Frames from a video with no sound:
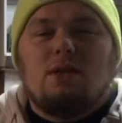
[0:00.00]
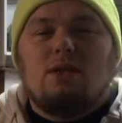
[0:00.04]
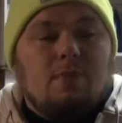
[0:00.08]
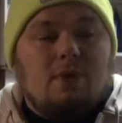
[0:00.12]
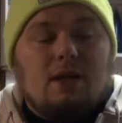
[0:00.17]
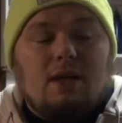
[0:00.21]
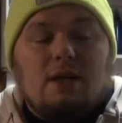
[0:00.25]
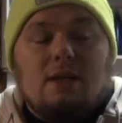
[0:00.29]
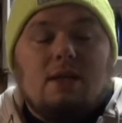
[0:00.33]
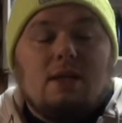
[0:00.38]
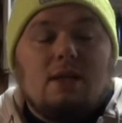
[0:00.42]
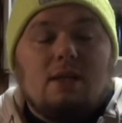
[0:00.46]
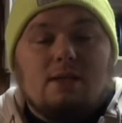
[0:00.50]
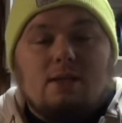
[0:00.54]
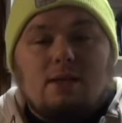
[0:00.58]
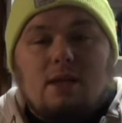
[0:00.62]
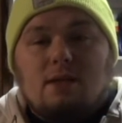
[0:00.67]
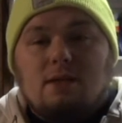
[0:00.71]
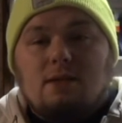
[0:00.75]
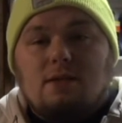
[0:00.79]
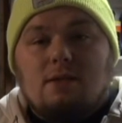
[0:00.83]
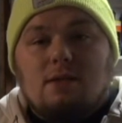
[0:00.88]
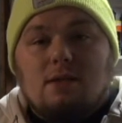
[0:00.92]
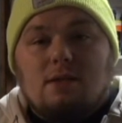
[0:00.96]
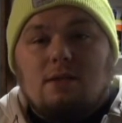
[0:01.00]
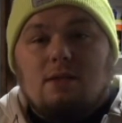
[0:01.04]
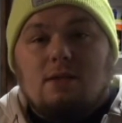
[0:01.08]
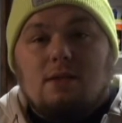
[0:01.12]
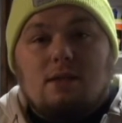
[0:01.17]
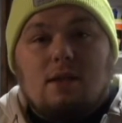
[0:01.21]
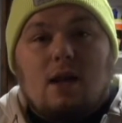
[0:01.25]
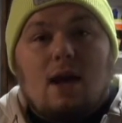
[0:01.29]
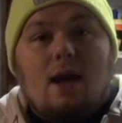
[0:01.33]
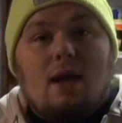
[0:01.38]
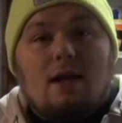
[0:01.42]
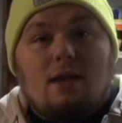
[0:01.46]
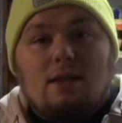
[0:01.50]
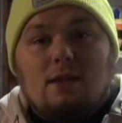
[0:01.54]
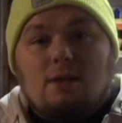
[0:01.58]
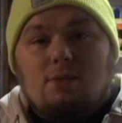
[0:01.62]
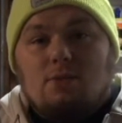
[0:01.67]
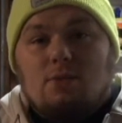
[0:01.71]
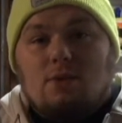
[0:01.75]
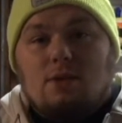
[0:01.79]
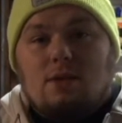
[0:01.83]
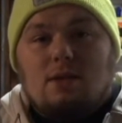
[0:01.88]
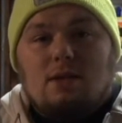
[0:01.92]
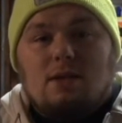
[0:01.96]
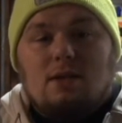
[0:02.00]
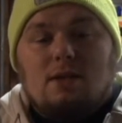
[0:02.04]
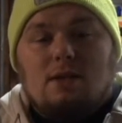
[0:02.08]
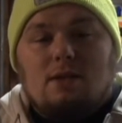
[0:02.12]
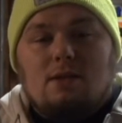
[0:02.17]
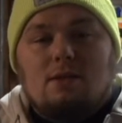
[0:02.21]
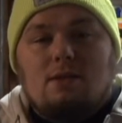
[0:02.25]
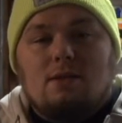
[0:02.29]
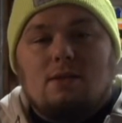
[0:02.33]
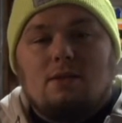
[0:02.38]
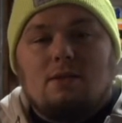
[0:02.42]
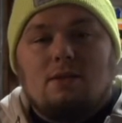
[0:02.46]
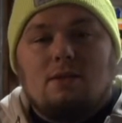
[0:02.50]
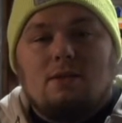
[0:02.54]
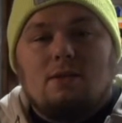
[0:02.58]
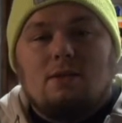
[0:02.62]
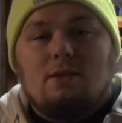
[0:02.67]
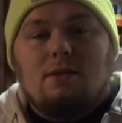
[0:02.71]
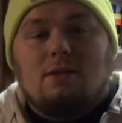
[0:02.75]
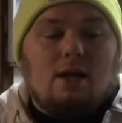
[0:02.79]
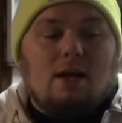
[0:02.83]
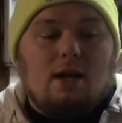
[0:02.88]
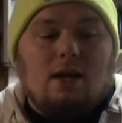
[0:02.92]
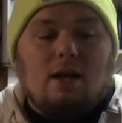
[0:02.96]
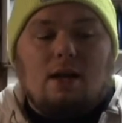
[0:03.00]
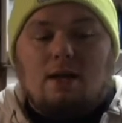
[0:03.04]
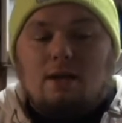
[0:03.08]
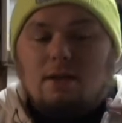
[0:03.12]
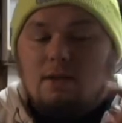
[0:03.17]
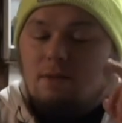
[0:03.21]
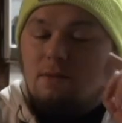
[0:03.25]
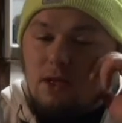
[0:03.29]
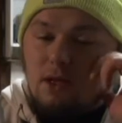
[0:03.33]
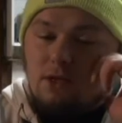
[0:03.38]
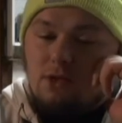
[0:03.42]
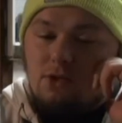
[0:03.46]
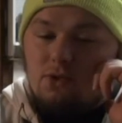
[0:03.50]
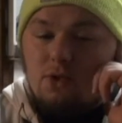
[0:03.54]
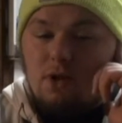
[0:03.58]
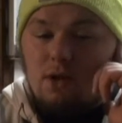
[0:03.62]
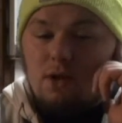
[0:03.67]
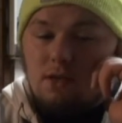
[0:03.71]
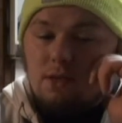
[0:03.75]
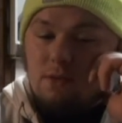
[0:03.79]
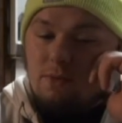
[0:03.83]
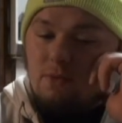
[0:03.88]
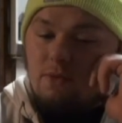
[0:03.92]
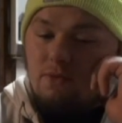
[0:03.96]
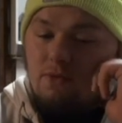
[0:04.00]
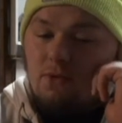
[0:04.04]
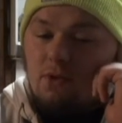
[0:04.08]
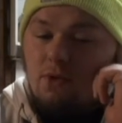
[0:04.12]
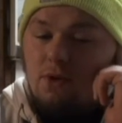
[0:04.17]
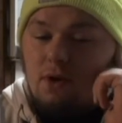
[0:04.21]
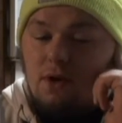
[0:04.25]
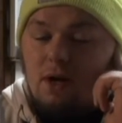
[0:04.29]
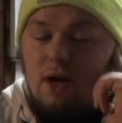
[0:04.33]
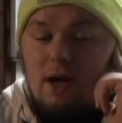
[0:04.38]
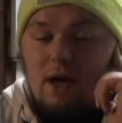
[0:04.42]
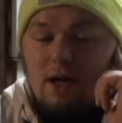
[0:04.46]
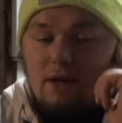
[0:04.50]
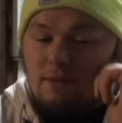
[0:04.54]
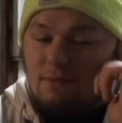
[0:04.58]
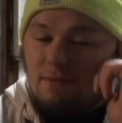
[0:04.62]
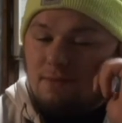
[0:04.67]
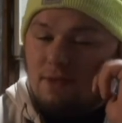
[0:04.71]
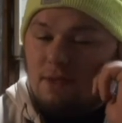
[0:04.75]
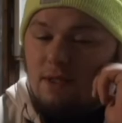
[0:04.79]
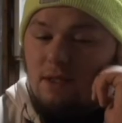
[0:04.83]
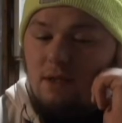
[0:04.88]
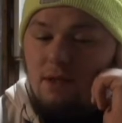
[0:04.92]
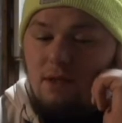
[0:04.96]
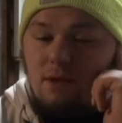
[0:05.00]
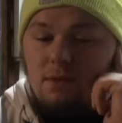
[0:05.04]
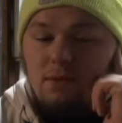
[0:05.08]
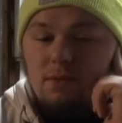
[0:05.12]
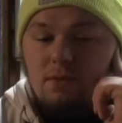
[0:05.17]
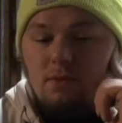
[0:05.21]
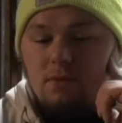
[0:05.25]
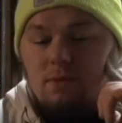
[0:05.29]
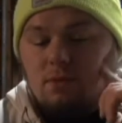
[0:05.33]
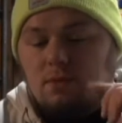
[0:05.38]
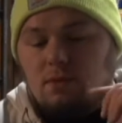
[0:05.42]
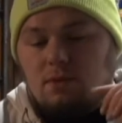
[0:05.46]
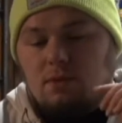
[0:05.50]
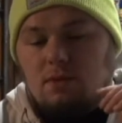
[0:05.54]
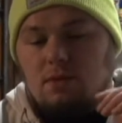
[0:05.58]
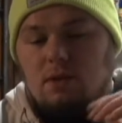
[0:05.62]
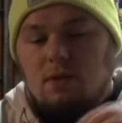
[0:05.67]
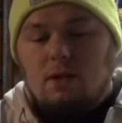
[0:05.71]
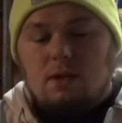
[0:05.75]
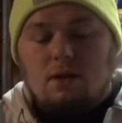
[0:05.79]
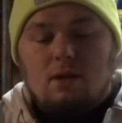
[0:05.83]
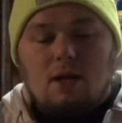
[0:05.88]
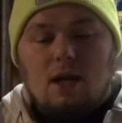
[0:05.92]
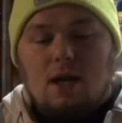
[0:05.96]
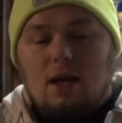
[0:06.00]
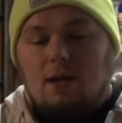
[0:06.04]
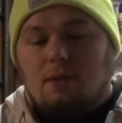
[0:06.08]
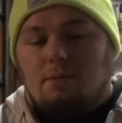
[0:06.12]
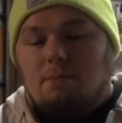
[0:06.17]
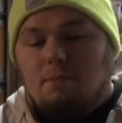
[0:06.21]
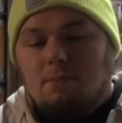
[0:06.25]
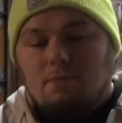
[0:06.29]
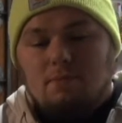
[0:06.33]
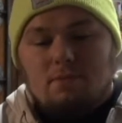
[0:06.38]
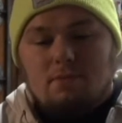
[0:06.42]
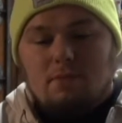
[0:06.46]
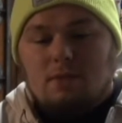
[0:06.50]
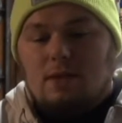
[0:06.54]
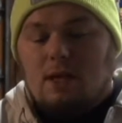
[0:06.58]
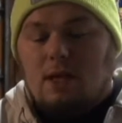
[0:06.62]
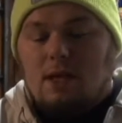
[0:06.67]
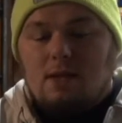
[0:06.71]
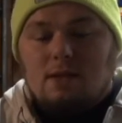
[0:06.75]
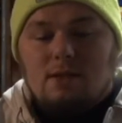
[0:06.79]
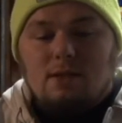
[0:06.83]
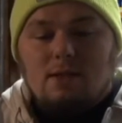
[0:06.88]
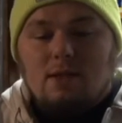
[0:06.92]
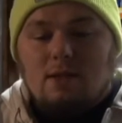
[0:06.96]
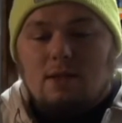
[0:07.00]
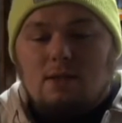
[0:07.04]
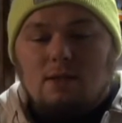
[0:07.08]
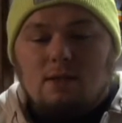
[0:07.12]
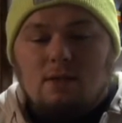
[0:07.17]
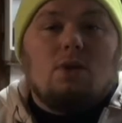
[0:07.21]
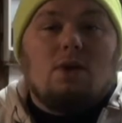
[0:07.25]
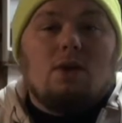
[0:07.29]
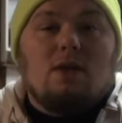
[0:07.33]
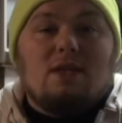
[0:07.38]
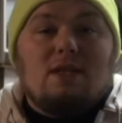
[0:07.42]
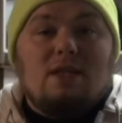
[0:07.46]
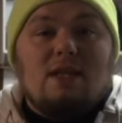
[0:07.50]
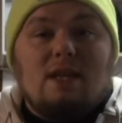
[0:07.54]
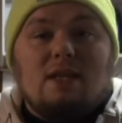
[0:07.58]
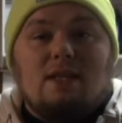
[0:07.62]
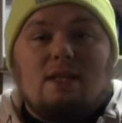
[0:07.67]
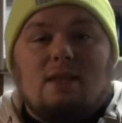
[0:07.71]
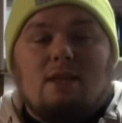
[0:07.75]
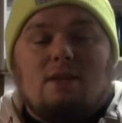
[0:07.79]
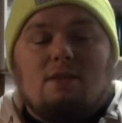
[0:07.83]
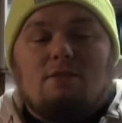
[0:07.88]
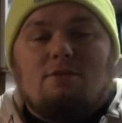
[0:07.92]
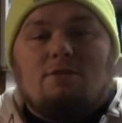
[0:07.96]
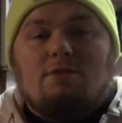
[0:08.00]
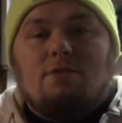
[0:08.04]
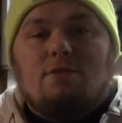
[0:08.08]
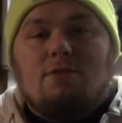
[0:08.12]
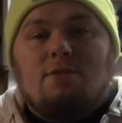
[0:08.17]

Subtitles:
But it is, that's exactly what it is. I had done drugs before. I had, done a lot of things that were addictive.